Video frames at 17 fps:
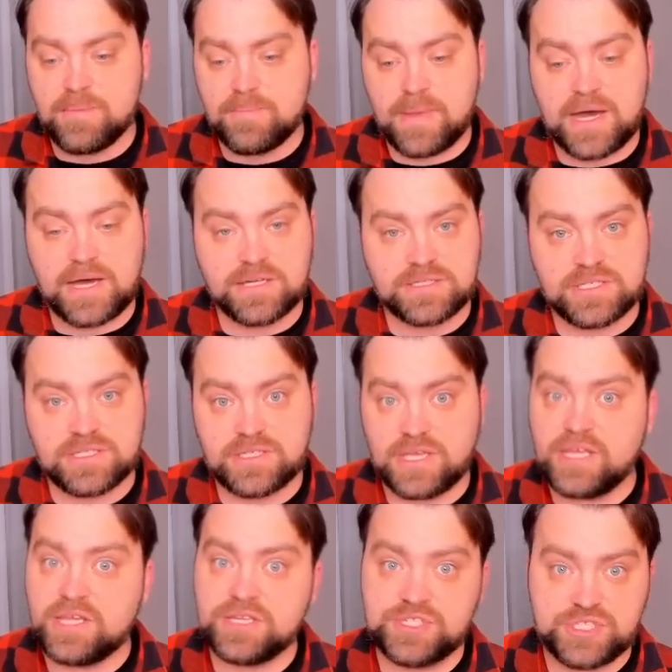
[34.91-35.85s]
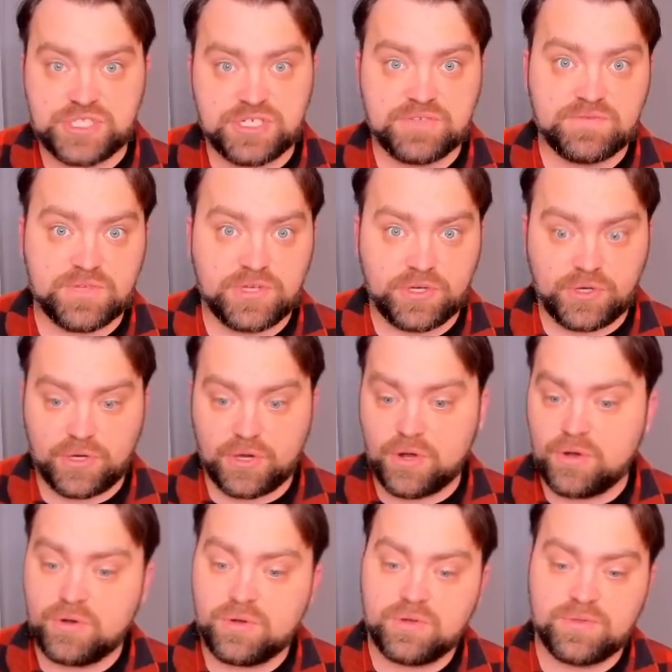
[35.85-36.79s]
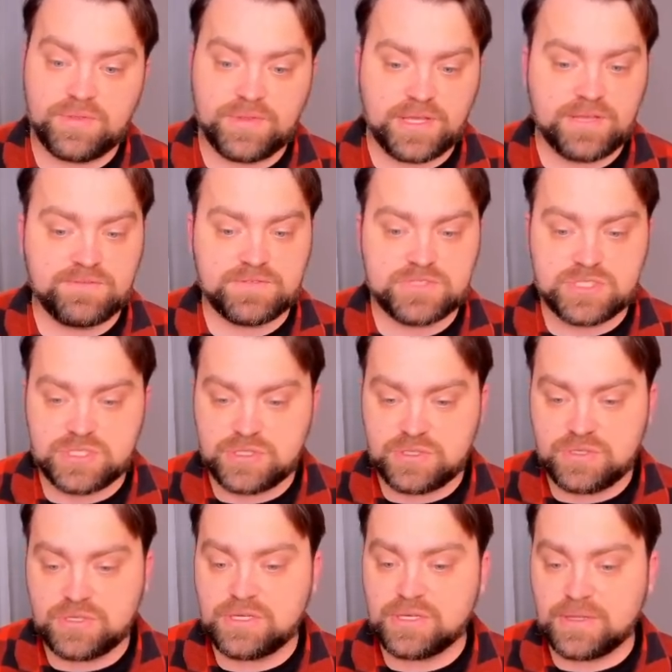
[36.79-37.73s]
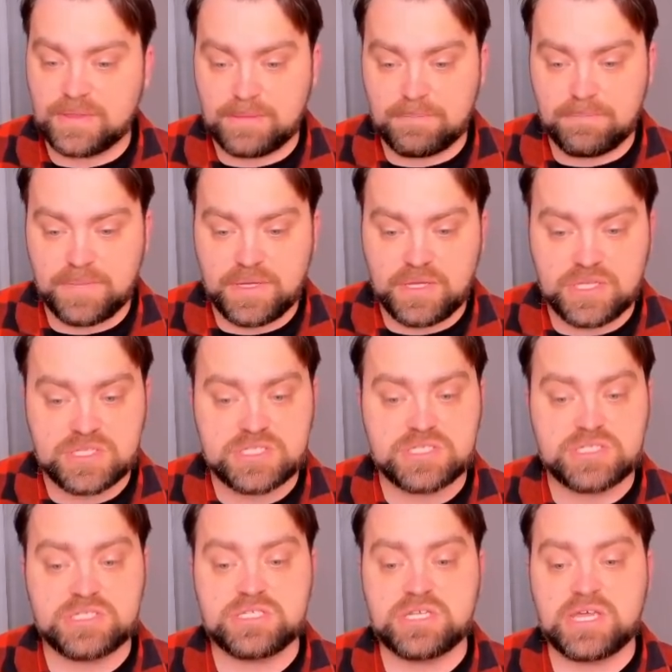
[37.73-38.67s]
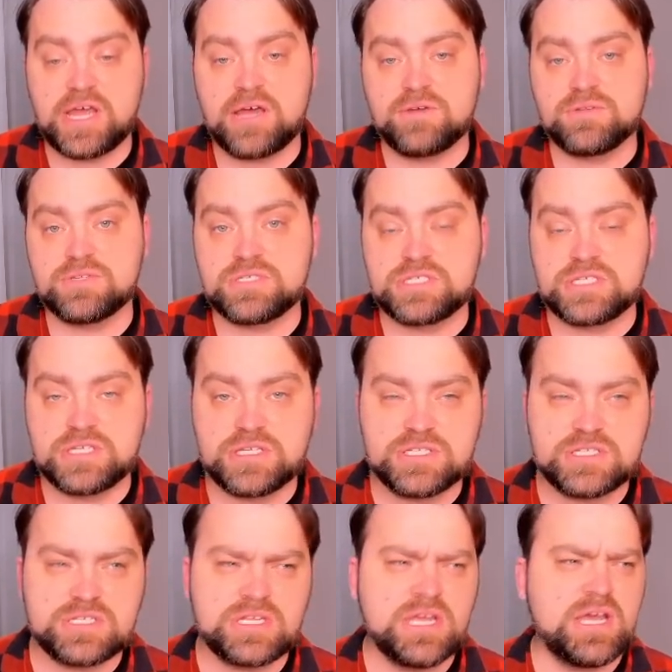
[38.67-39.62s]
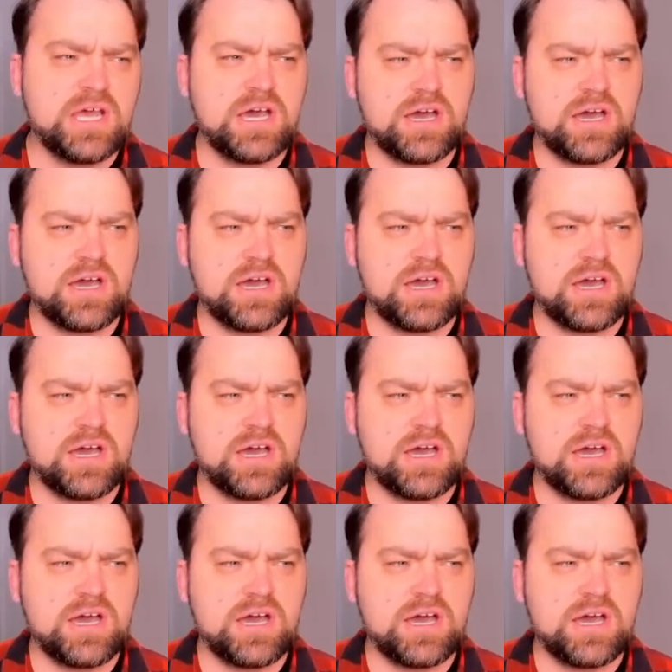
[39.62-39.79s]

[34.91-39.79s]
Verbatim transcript: but they achieved their goal they took the biggest town since,